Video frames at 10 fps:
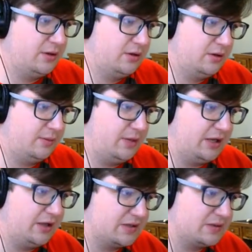
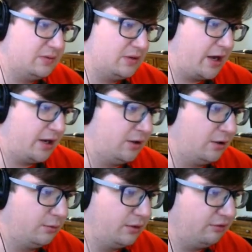like 9
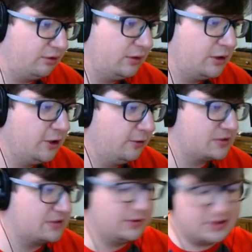here or whatever.
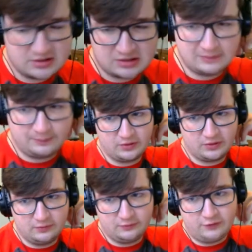So what this
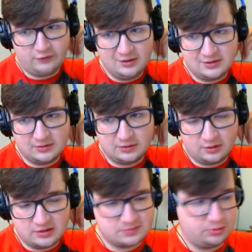file
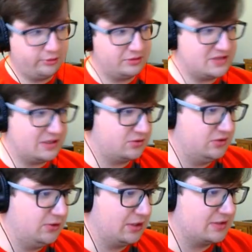or this program is actually
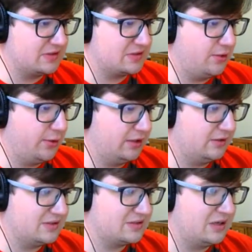doing is it's going
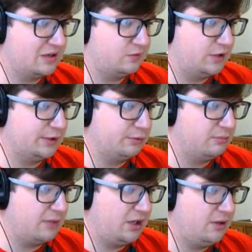into this text file that
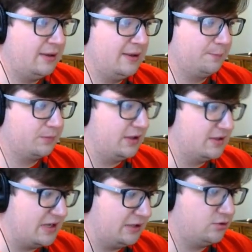we made, and
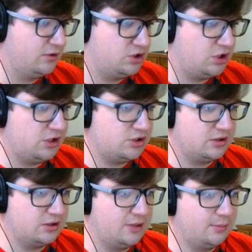it's actually
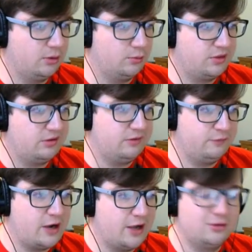changing the number within the
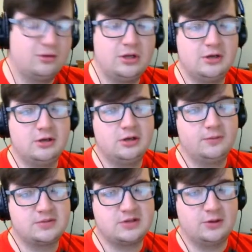file.
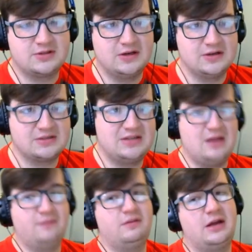So it's going to
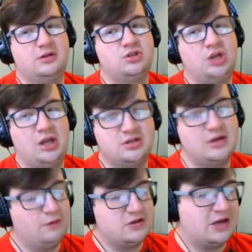save that change
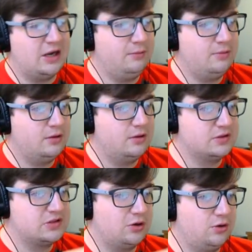every time.
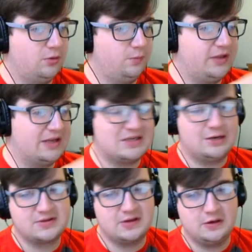So that's how
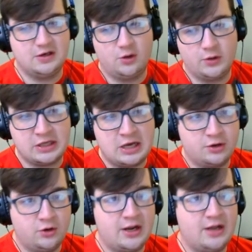it's going to know what count
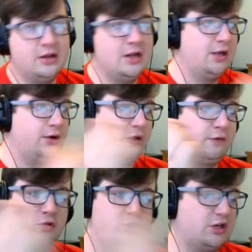you're at.
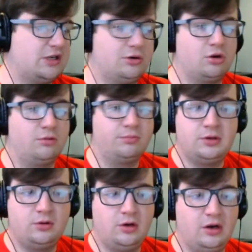If you shut down your
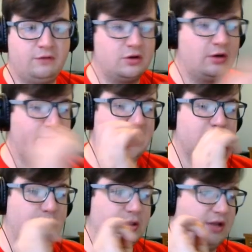computer, if you come back
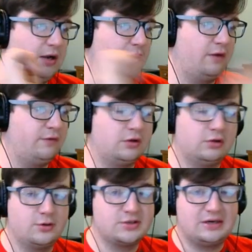to it later, if you
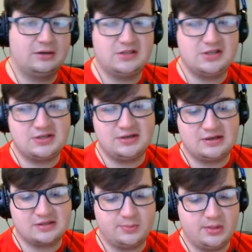close out of DC and
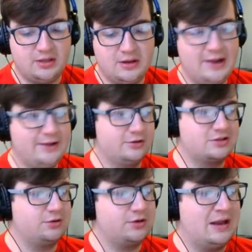SB, you're
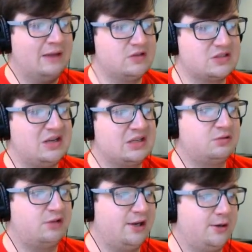still going to have this text
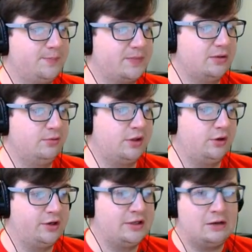file with
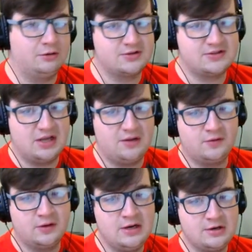your encounters
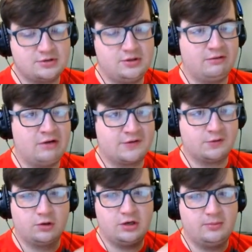saved. So you never have to
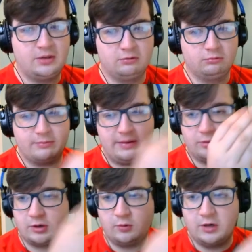worry about
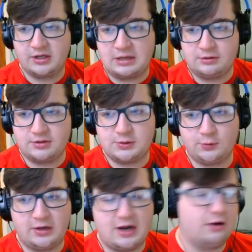remembering what encounters you
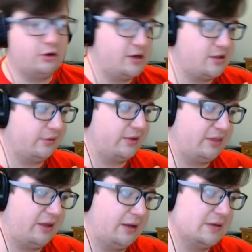were at or anything like
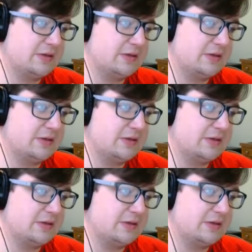that.